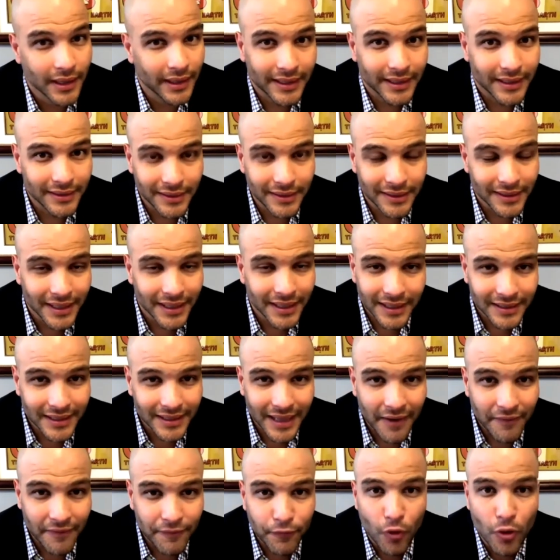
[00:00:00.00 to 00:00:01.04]
hmm. like uh,
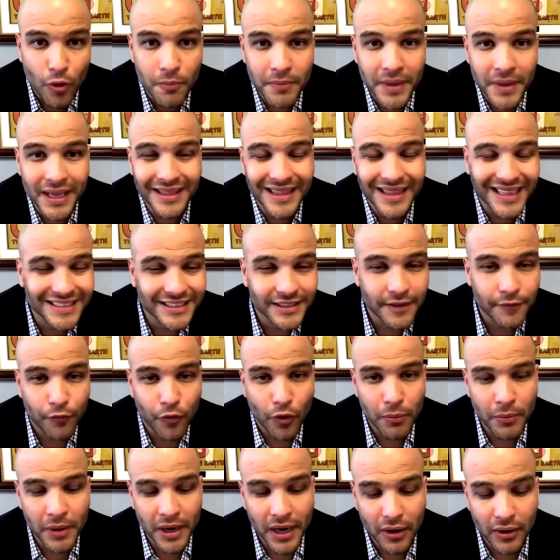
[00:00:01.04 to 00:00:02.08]
uh, for me that's the
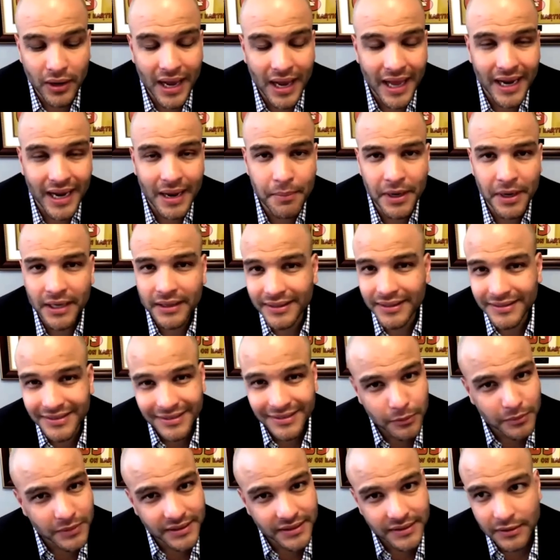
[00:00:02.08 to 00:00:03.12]
formula of likability
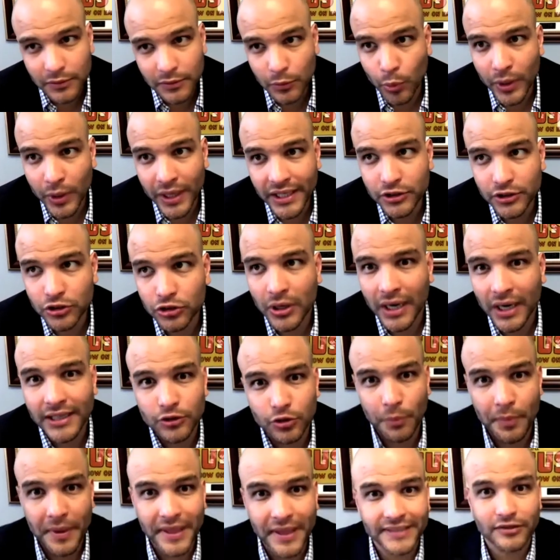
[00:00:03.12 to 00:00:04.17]
sometimes we're
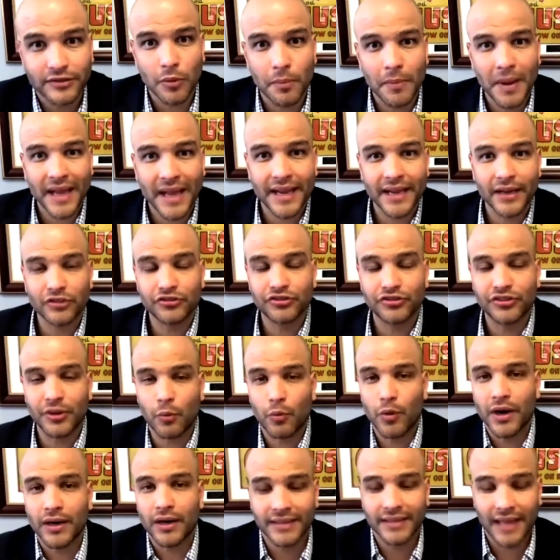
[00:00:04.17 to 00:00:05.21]
trying to be somebody else that
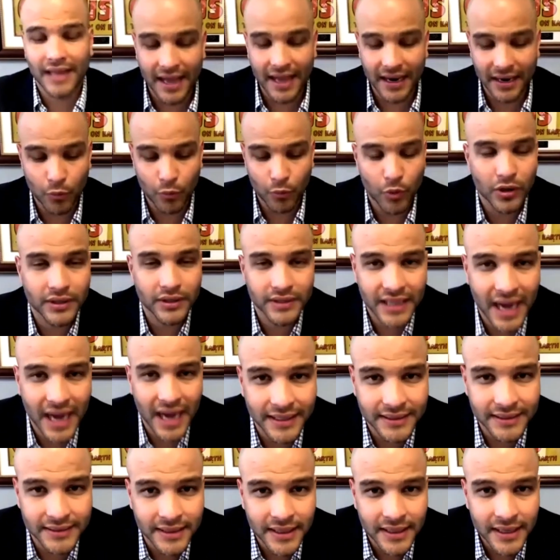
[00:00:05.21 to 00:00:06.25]
we are not we're
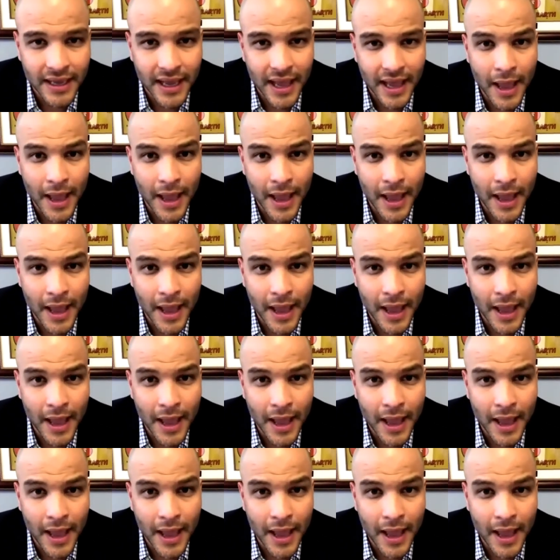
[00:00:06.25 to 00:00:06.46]
not